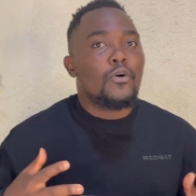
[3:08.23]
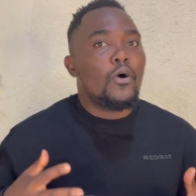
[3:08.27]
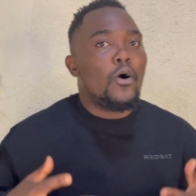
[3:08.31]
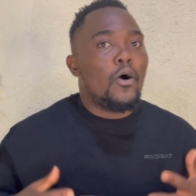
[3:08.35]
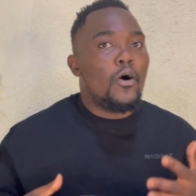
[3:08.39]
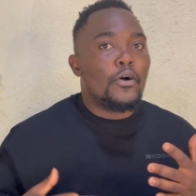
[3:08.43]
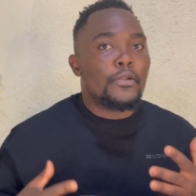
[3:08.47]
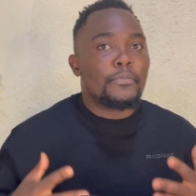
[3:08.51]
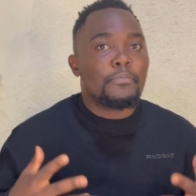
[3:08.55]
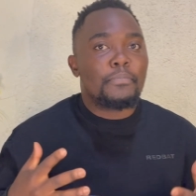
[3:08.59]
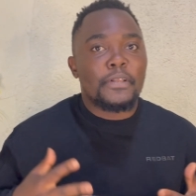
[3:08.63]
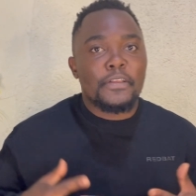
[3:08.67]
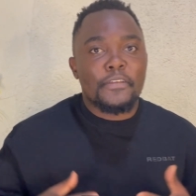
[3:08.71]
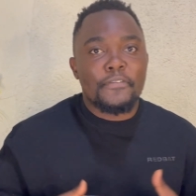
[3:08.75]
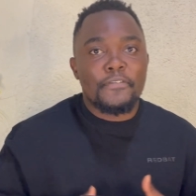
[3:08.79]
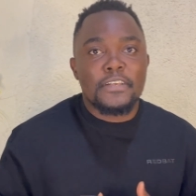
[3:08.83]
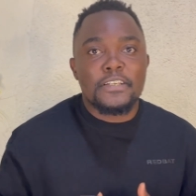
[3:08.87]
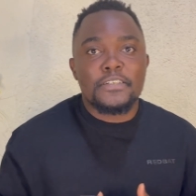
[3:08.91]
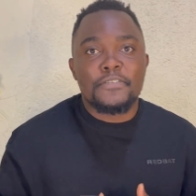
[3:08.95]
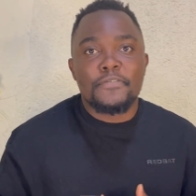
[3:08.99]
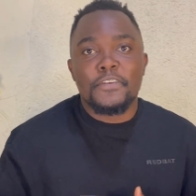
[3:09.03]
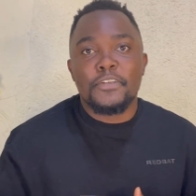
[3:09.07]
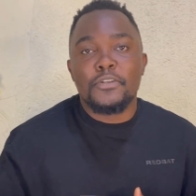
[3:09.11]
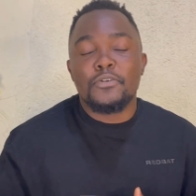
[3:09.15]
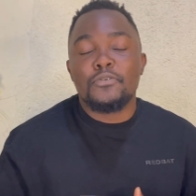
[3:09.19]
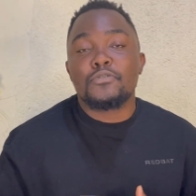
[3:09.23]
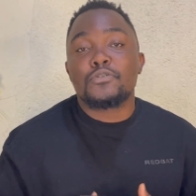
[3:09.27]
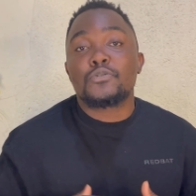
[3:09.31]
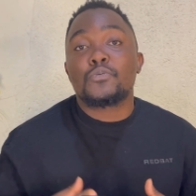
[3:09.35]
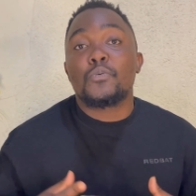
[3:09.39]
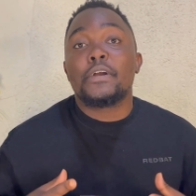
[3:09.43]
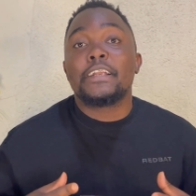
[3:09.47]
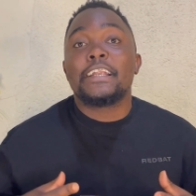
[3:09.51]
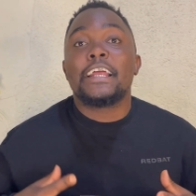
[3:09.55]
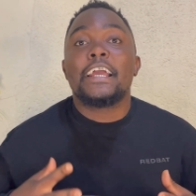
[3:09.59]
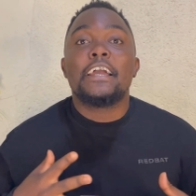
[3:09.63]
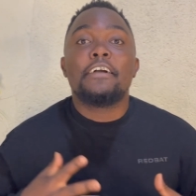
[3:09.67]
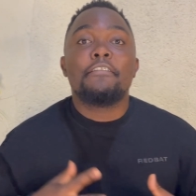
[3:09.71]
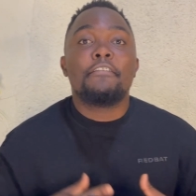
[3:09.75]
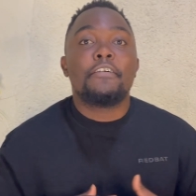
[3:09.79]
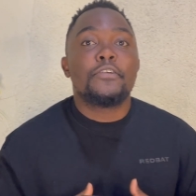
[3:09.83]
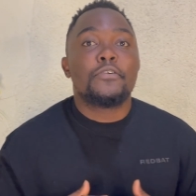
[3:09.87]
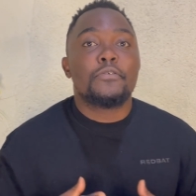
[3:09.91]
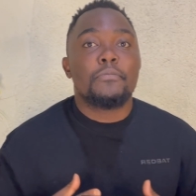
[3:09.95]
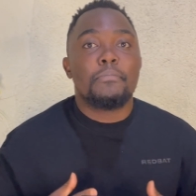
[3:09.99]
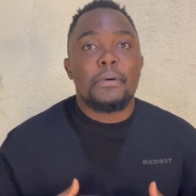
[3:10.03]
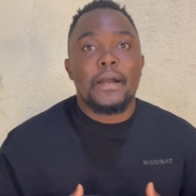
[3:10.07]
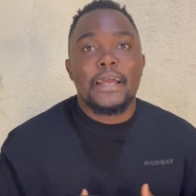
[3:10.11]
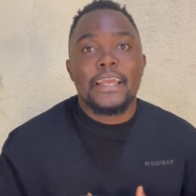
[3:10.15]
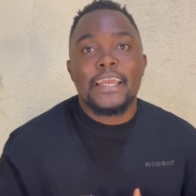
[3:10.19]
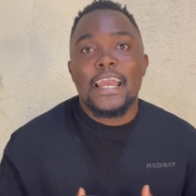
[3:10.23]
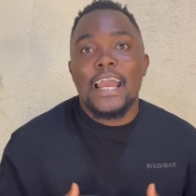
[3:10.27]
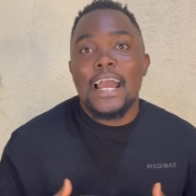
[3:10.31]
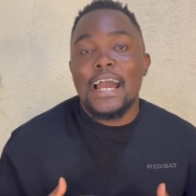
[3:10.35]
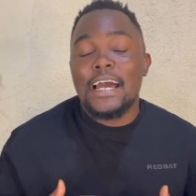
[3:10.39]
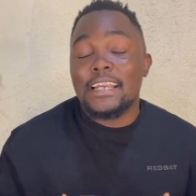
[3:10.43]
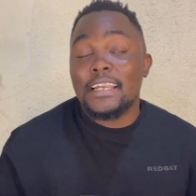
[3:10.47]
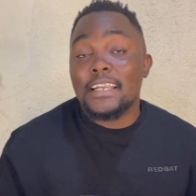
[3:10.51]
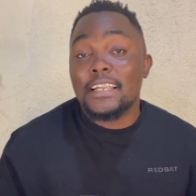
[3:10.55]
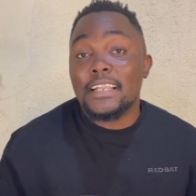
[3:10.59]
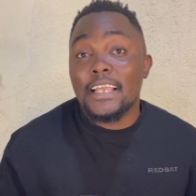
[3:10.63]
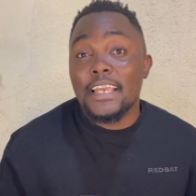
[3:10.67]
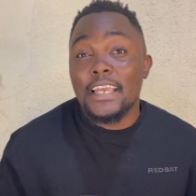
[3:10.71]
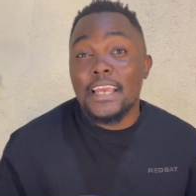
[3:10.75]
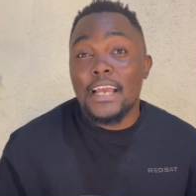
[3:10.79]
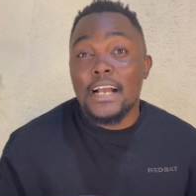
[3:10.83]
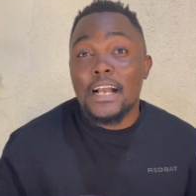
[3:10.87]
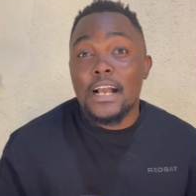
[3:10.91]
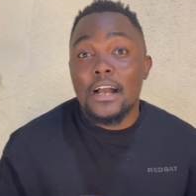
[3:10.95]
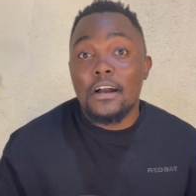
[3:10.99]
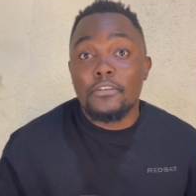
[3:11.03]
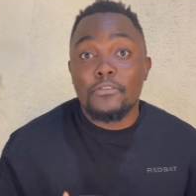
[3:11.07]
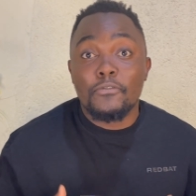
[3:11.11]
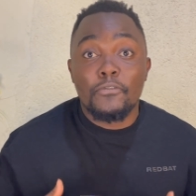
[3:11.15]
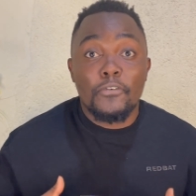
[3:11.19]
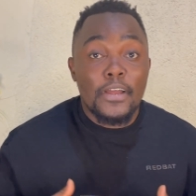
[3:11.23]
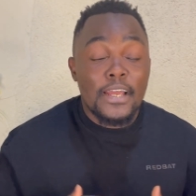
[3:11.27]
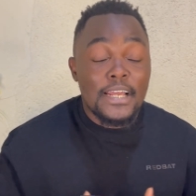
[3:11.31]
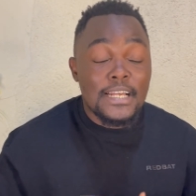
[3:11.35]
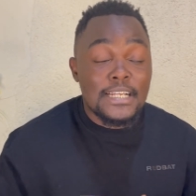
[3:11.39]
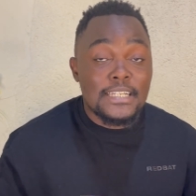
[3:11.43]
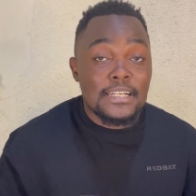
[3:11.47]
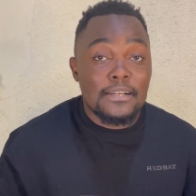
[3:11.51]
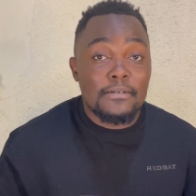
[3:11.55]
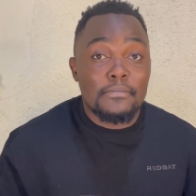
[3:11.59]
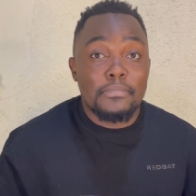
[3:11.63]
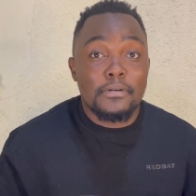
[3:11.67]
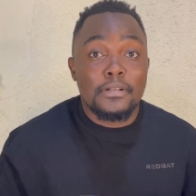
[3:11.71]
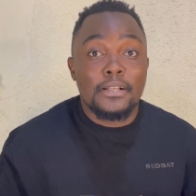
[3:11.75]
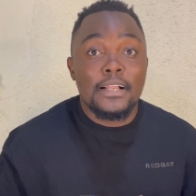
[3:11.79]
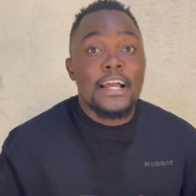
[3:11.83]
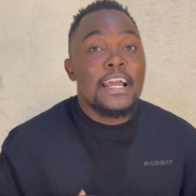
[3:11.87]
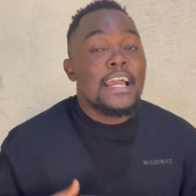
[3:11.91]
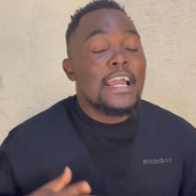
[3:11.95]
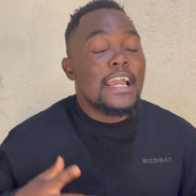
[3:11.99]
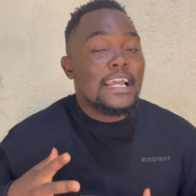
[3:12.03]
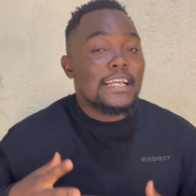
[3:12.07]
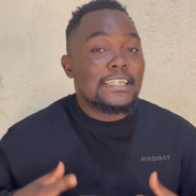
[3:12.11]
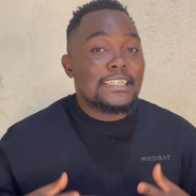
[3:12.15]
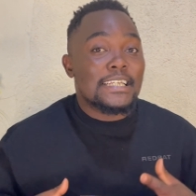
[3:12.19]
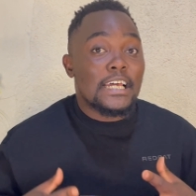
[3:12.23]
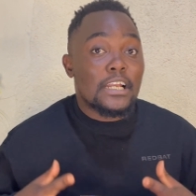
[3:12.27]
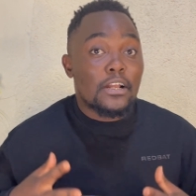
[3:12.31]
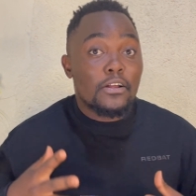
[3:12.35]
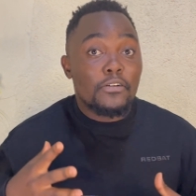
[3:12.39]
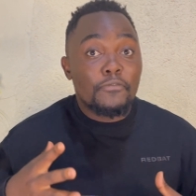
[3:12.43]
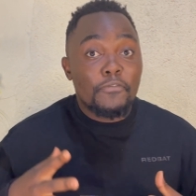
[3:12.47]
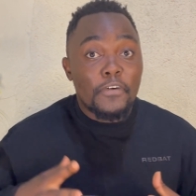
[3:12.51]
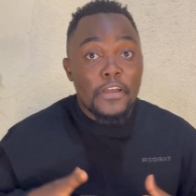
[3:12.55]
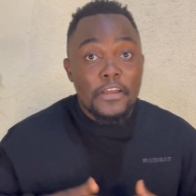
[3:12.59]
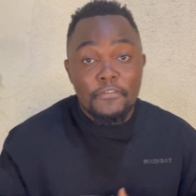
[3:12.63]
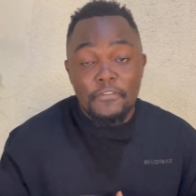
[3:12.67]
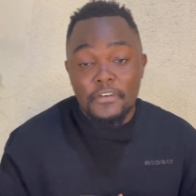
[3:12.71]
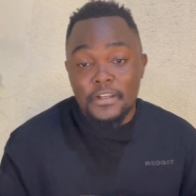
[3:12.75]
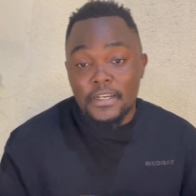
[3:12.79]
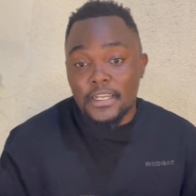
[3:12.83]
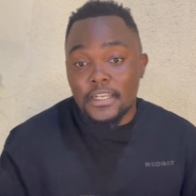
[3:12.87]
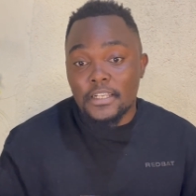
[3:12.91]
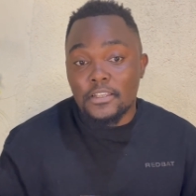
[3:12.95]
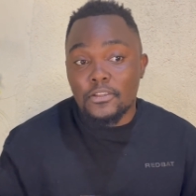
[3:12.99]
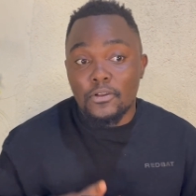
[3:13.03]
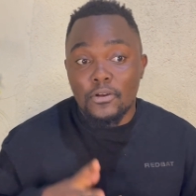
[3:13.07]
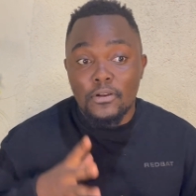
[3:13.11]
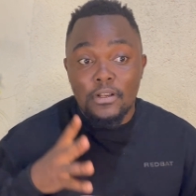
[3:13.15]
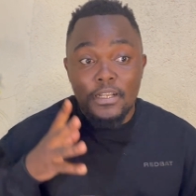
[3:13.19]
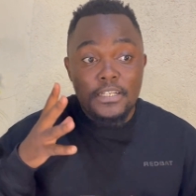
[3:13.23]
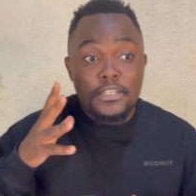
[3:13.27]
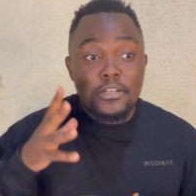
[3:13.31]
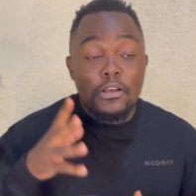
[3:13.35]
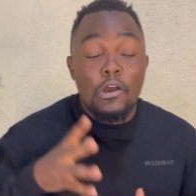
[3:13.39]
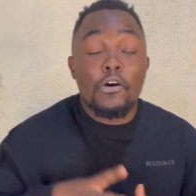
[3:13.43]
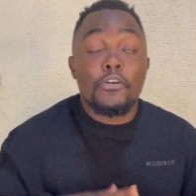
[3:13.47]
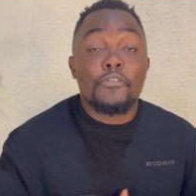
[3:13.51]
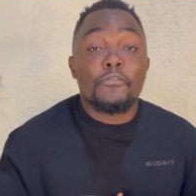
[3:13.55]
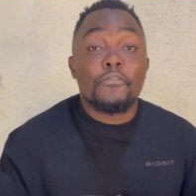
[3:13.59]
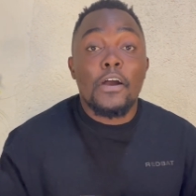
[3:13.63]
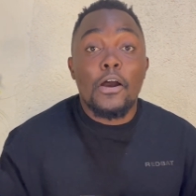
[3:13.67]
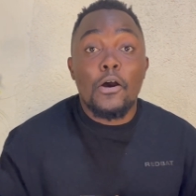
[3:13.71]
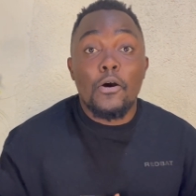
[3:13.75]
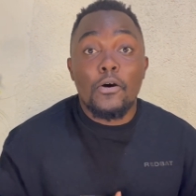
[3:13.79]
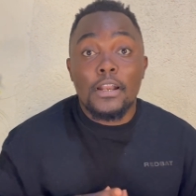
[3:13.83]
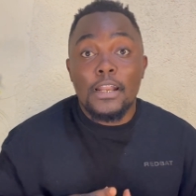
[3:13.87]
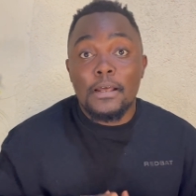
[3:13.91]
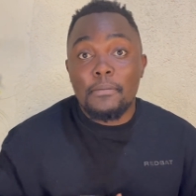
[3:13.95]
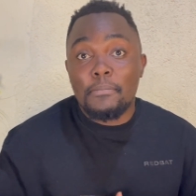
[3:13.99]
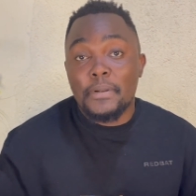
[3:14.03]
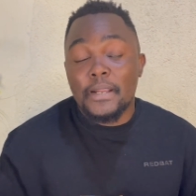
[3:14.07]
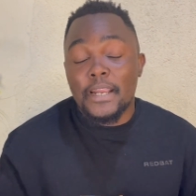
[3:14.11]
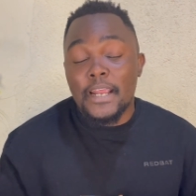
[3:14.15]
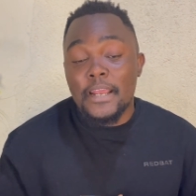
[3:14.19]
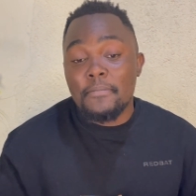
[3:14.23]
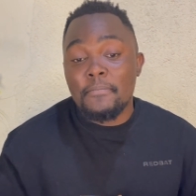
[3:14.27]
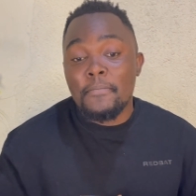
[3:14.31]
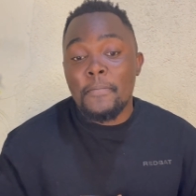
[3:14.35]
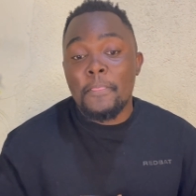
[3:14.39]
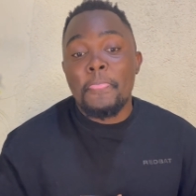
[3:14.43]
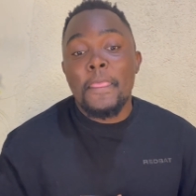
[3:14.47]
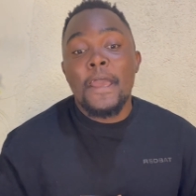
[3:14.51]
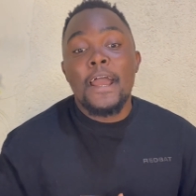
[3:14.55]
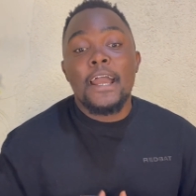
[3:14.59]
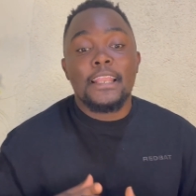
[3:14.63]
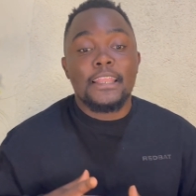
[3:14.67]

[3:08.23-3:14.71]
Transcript: you on previous videos, whenever you buy a 100k account, for example, it's around $500 on Hola Prime.